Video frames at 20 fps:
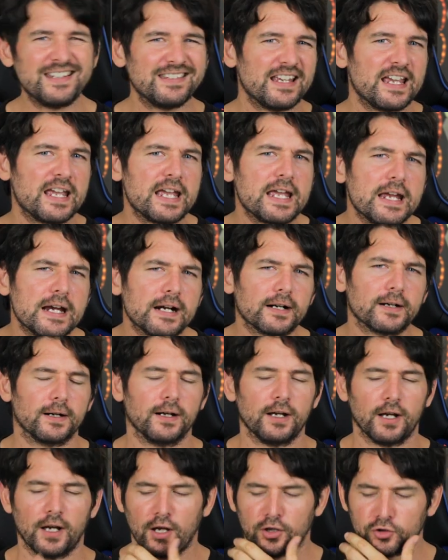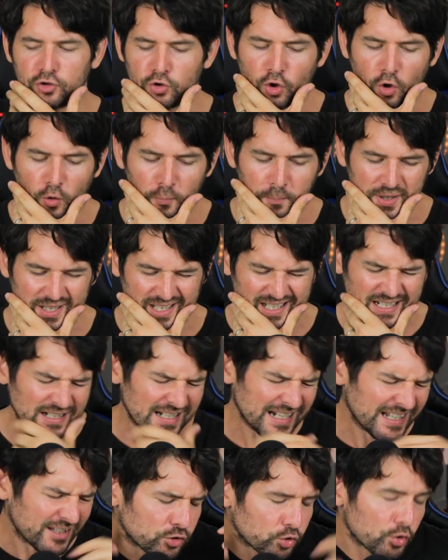is here to compete in
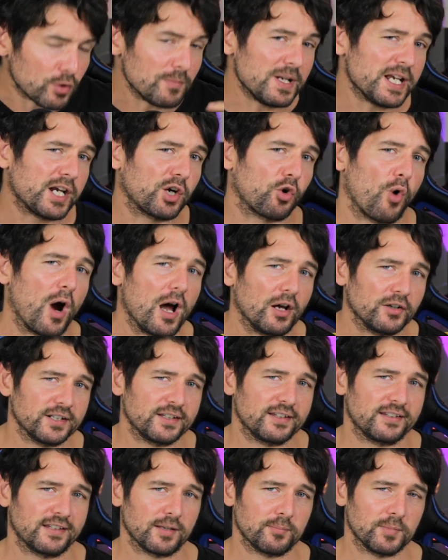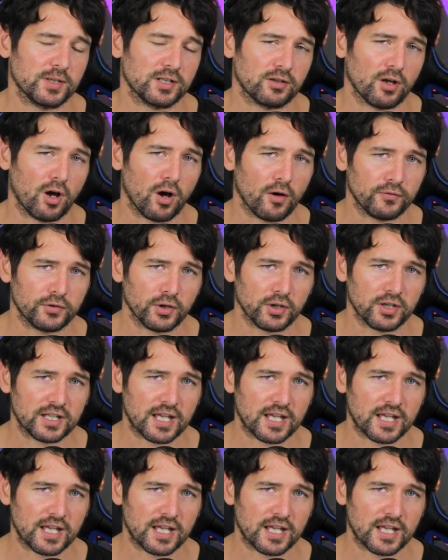an extremely crowded segment of the